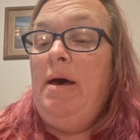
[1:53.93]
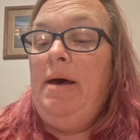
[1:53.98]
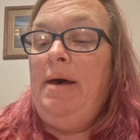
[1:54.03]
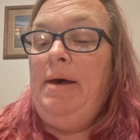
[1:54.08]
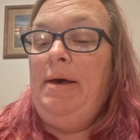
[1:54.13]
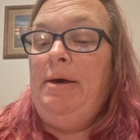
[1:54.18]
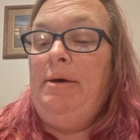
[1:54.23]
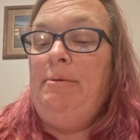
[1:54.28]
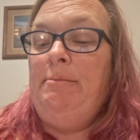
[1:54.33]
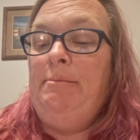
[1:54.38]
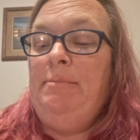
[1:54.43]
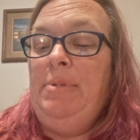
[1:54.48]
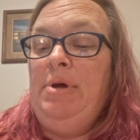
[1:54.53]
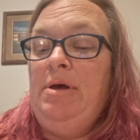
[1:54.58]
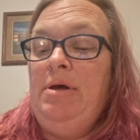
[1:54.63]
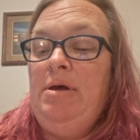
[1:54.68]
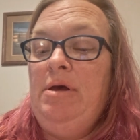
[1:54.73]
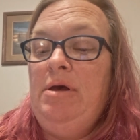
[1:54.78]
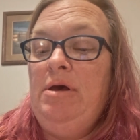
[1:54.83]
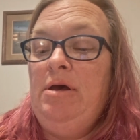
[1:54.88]

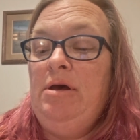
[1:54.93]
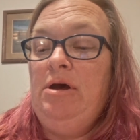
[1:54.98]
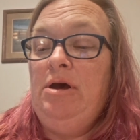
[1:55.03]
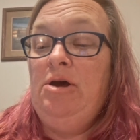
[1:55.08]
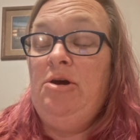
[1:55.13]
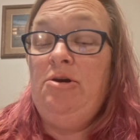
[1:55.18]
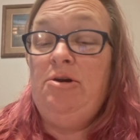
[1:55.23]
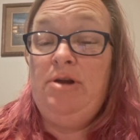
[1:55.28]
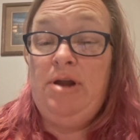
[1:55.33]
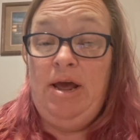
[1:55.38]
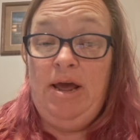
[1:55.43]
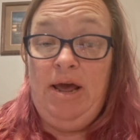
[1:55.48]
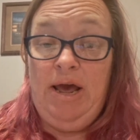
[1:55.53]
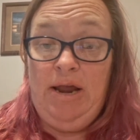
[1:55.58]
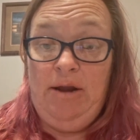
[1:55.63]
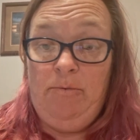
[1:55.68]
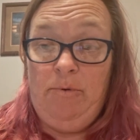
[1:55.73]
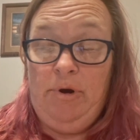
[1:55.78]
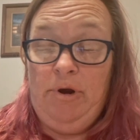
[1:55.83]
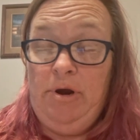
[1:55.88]
Her and I
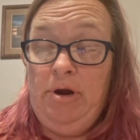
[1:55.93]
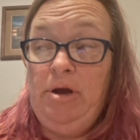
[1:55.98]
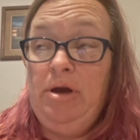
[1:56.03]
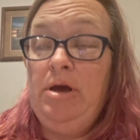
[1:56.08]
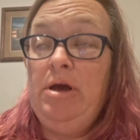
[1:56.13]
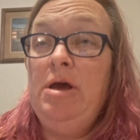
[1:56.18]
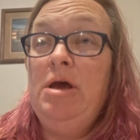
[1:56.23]
had to work,